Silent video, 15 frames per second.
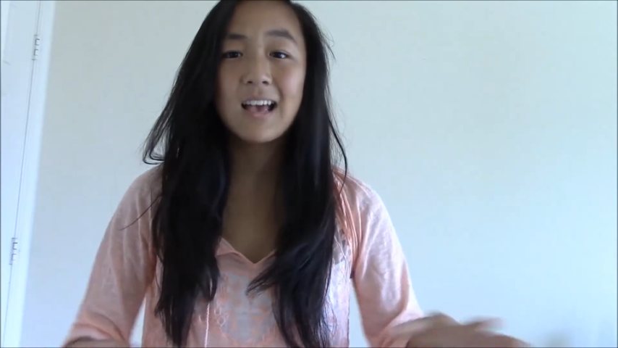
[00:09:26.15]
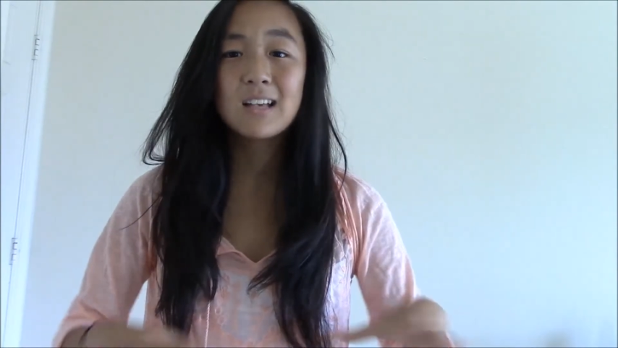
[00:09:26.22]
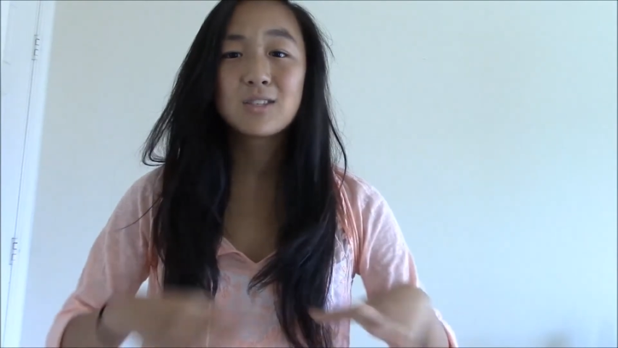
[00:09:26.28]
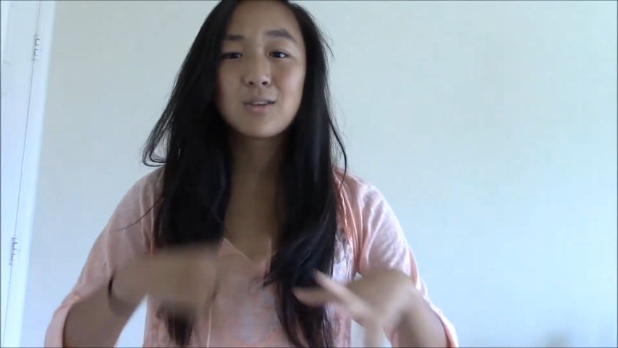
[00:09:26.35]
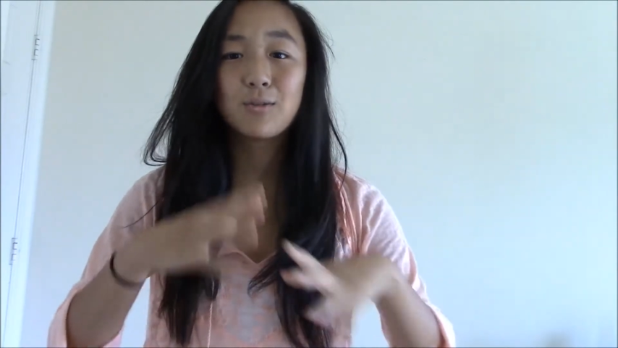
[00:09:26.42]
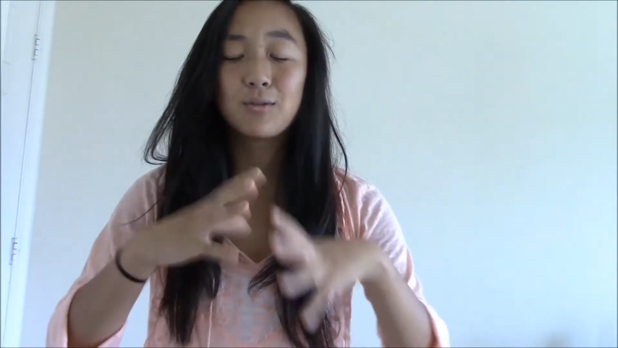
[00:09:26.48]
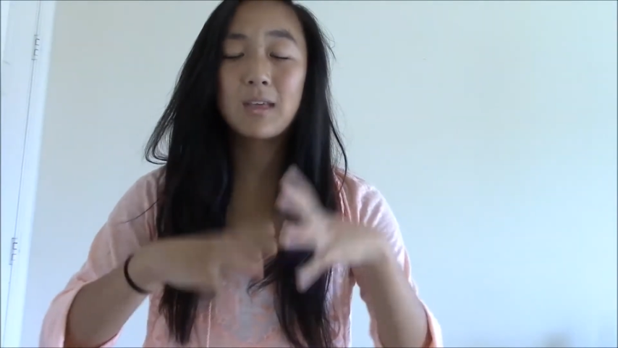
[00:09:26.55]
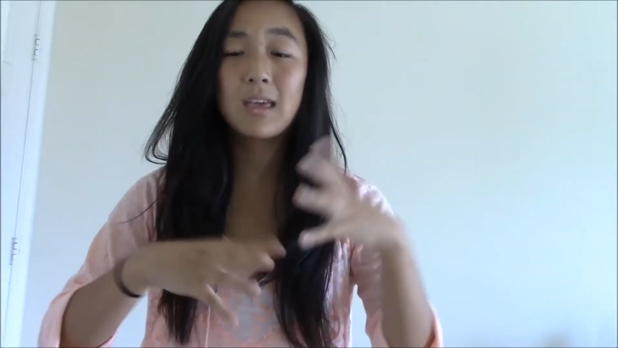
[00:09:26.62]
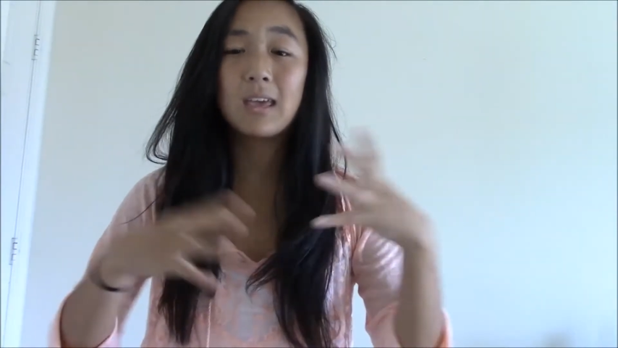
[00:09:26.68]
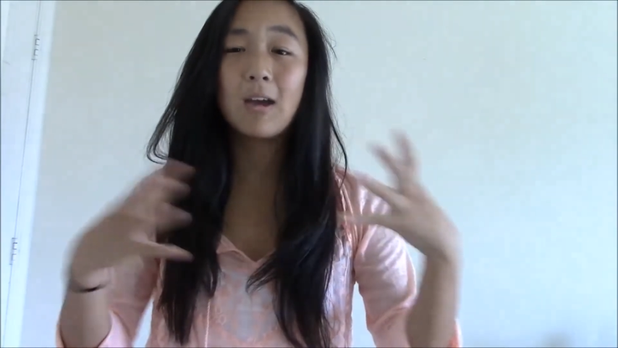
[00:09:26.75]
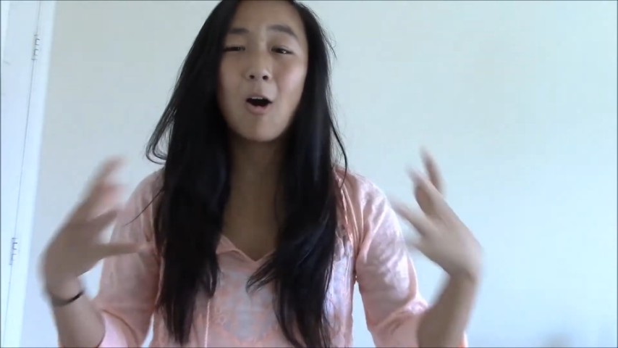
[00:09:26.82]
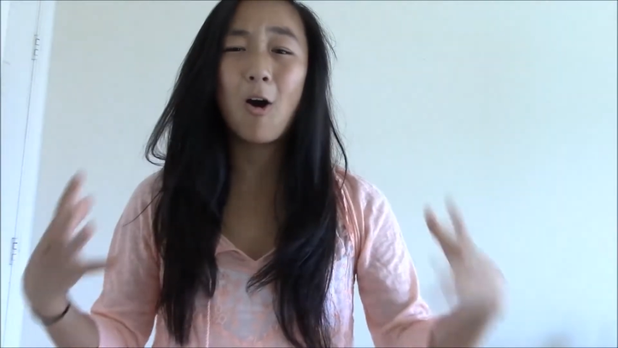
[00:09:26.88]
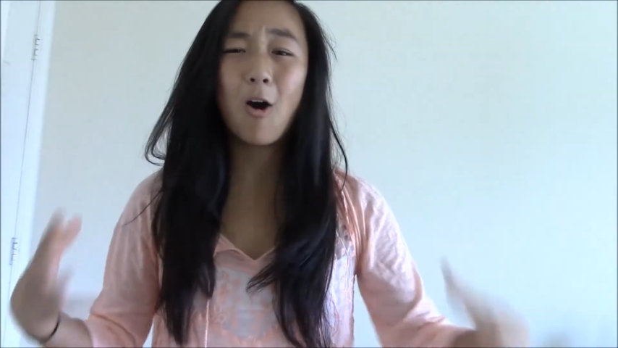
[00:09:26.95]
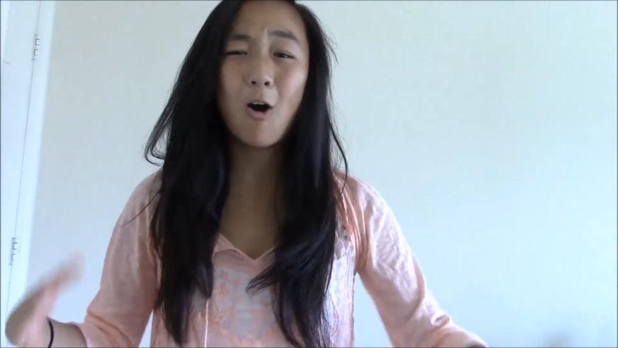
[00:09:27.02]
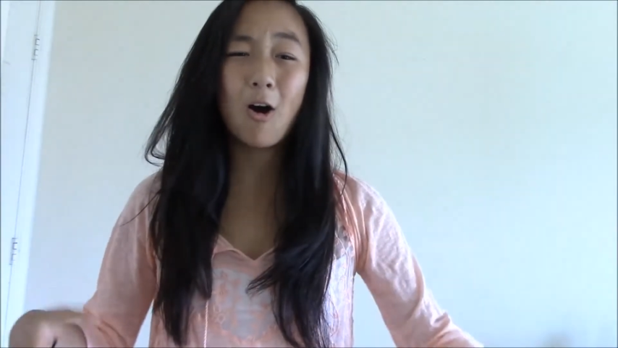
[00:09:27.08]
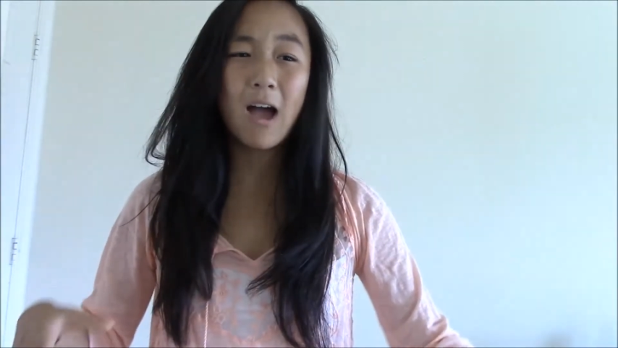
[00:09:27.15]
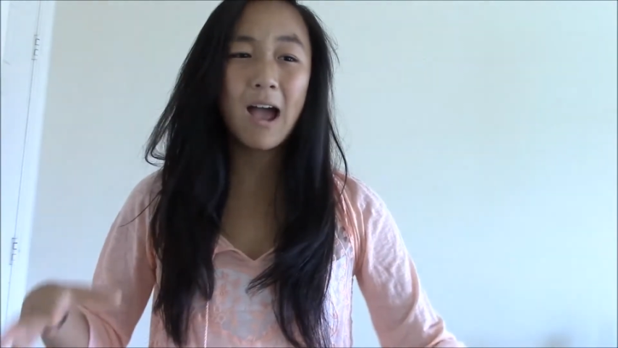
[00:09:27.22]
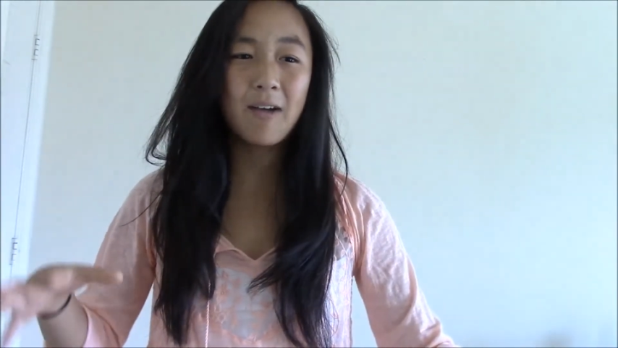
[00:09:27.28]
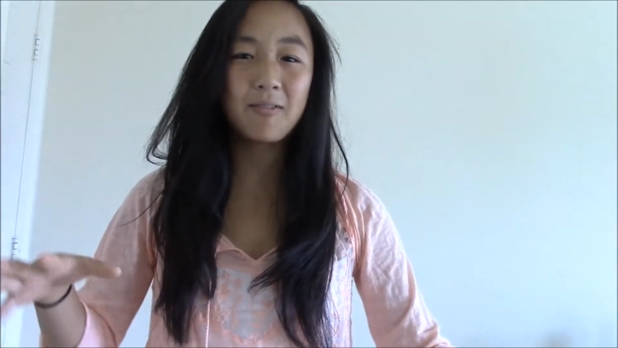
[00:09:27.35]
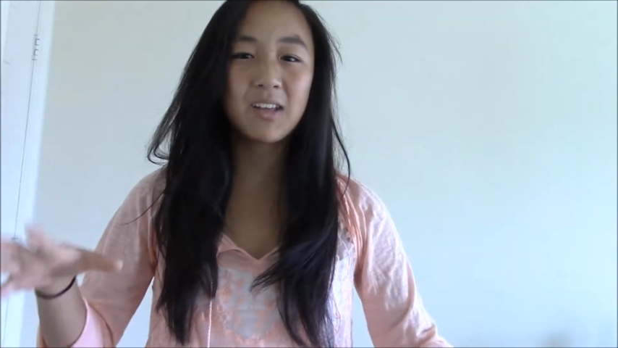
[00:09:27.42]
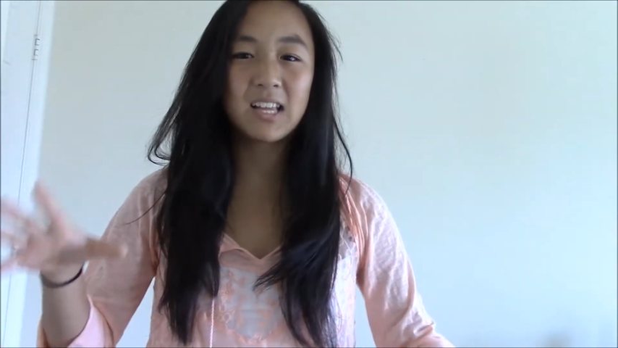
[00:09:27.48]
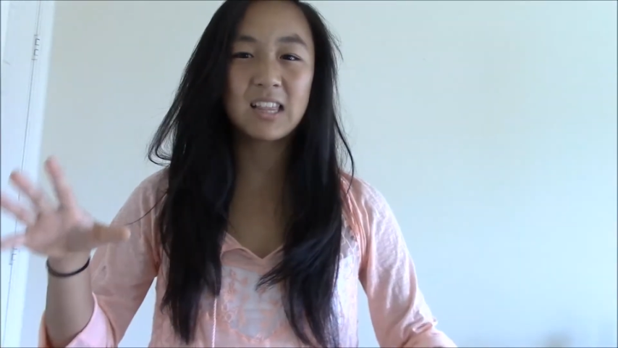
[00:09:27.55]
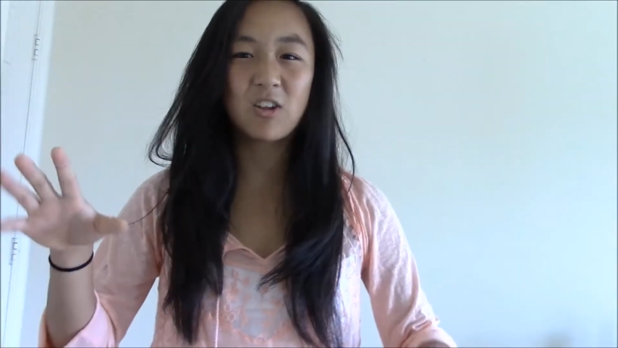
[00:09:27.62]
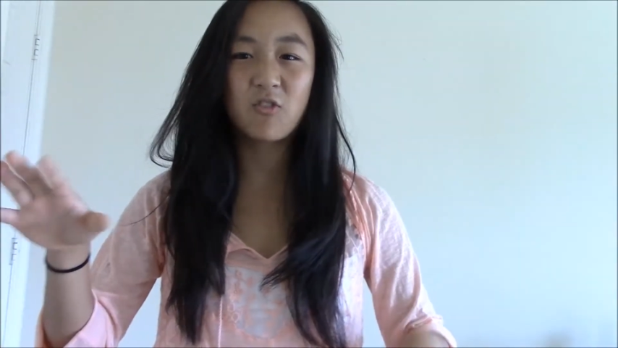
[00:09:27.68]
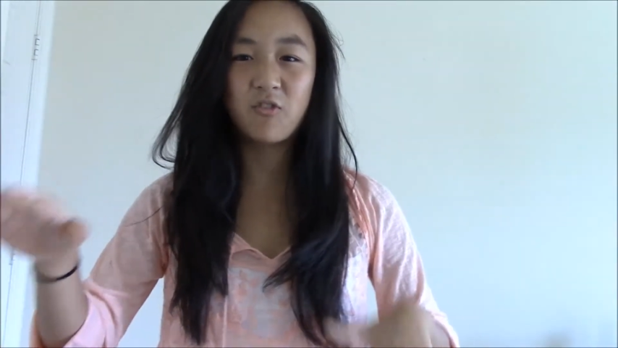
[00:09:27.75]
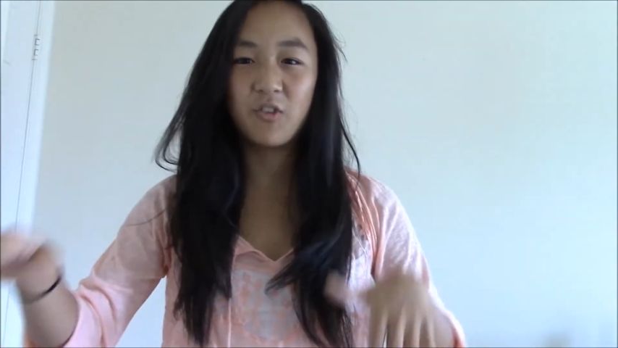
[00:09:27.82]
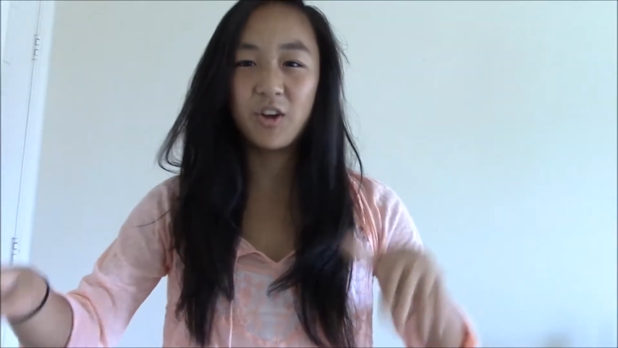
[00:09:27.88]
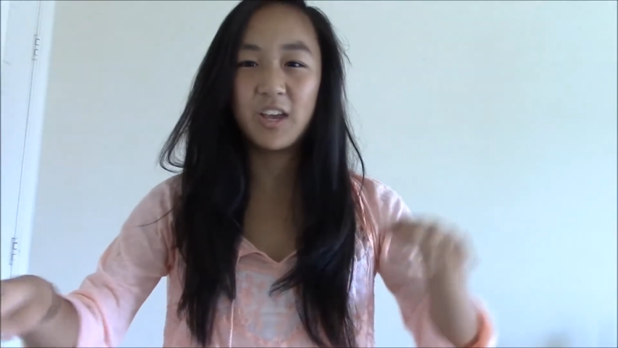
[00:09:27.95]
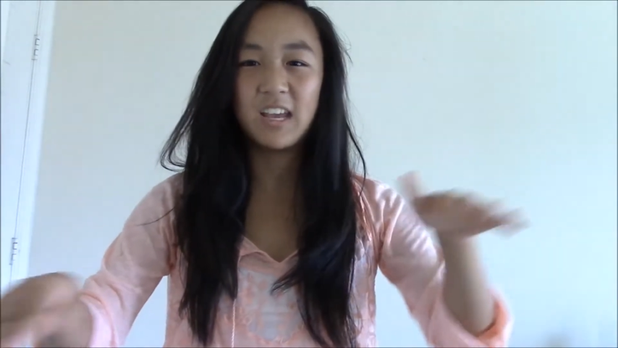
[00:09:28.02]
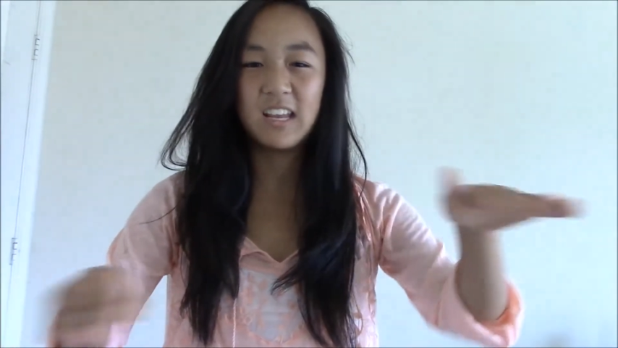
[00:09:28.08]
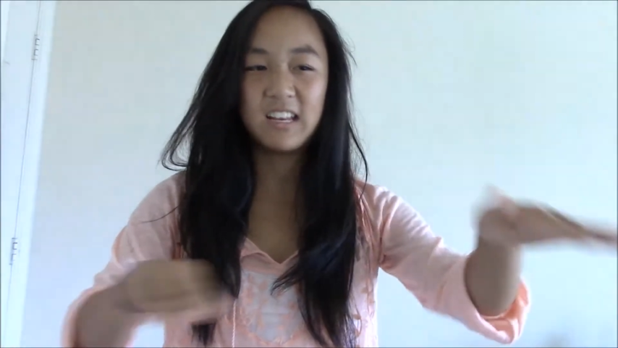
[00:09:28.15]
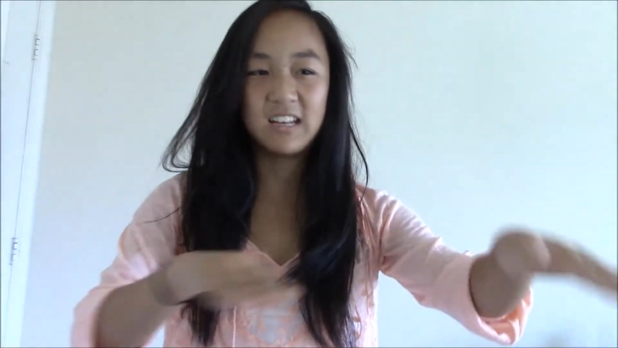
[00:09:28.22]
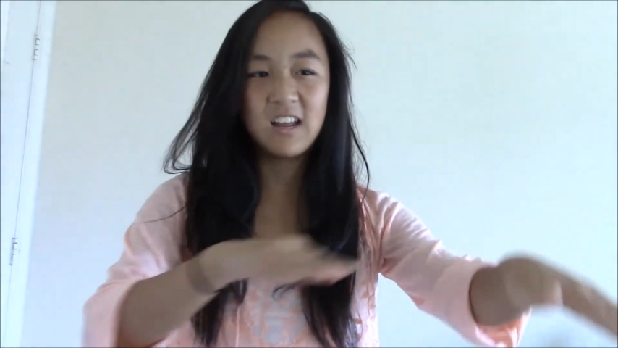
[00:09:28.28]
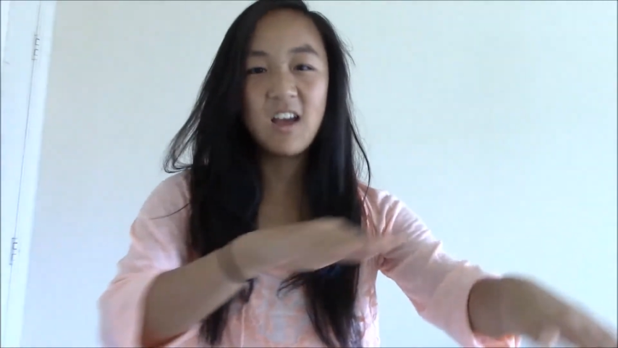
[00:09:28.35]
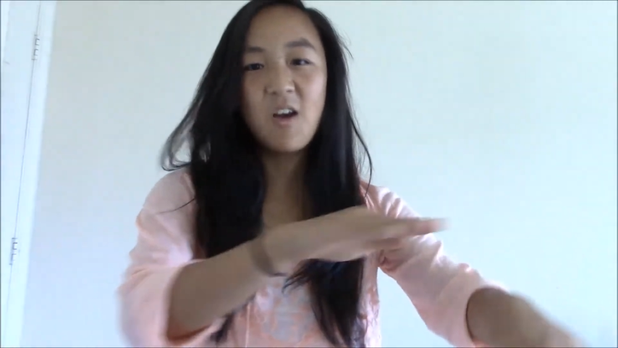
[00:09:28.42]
so they all have like their foot in